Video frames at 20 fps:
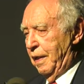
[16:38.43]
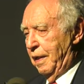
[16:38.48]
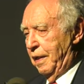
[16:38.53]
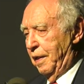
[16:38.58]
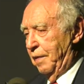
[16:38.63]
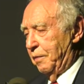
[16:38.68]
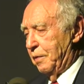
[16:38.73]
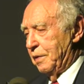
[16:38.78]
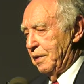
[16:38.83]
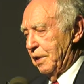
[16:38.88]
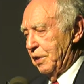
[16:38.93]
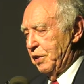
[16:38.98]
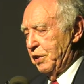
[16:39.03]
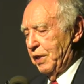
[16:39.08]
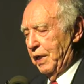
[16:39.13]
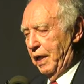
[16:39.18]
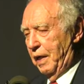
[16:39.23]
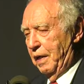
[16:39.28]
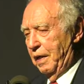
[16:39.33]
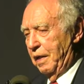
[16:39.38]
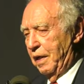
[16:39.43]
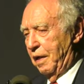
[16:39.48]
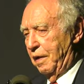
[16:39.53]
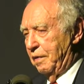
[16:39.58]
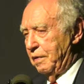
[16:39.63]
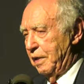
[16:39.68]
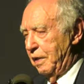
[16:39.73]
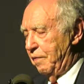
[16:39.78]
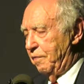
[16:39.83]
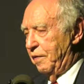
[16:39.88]
it was a shy, you know,
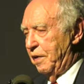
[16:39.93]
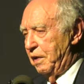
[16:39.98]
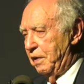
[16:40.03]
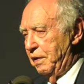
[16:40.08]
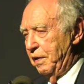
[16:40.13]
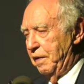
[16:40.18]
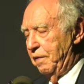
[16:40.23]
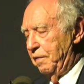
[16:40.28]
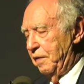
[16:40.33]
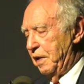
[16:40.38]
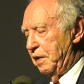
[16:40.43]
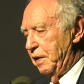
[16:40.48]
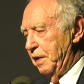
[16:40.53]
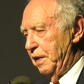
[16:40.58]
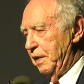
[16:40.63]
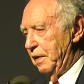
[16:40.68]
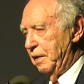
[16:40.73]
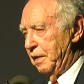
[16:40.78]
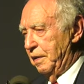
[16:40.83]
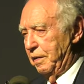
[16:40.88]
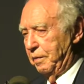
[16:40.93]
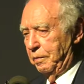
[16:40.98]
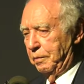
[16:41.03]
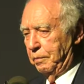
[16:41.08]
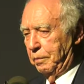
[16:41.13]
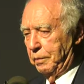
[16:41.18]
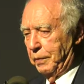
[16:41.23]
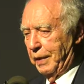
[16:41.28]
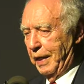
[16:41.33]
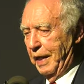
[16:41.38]
very, very
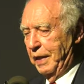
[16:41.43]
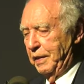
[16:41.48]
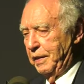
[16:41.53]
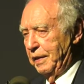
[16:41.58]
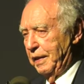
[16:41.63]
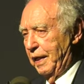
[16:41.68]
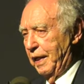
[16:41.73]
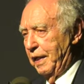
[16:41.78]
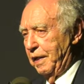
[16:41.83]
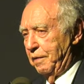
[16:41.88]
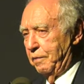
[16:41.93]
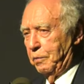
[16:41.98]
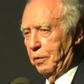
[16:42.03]
bright day.